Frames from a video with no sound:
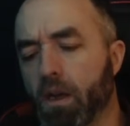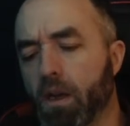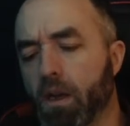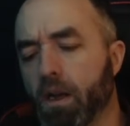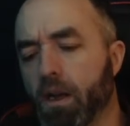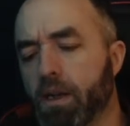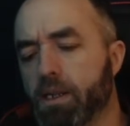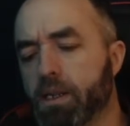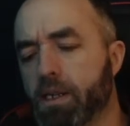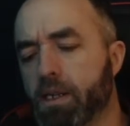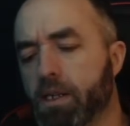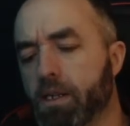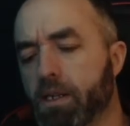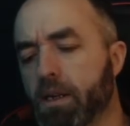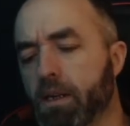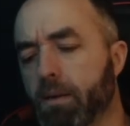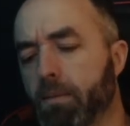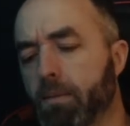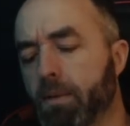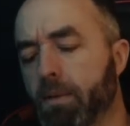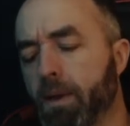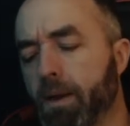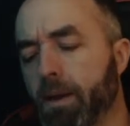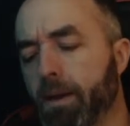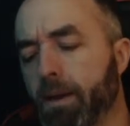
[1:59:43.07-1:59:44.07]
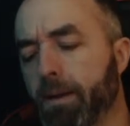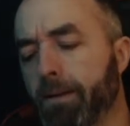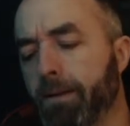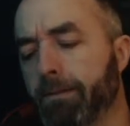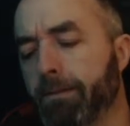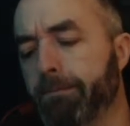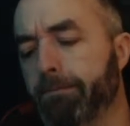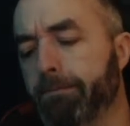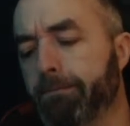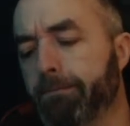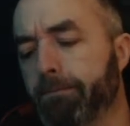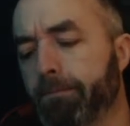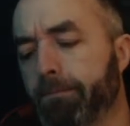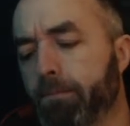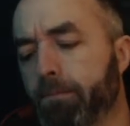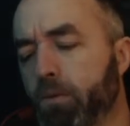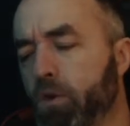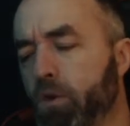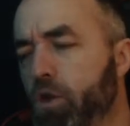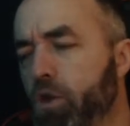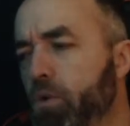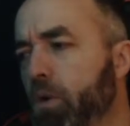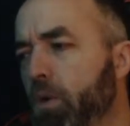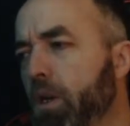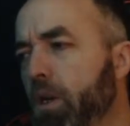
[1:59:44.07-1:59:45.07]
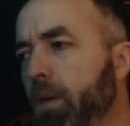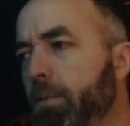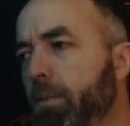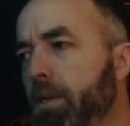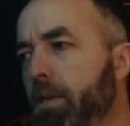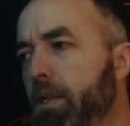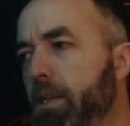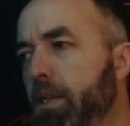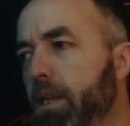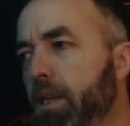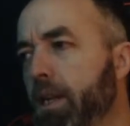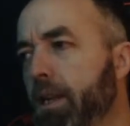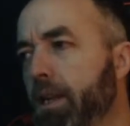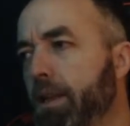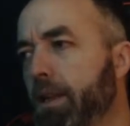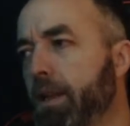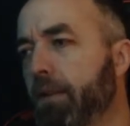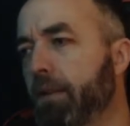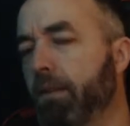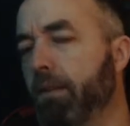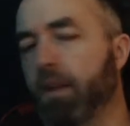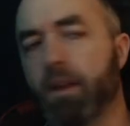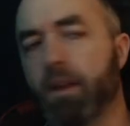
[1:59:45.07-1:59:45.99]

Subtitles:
I says to him, "So what are you up to tonight, Davey?"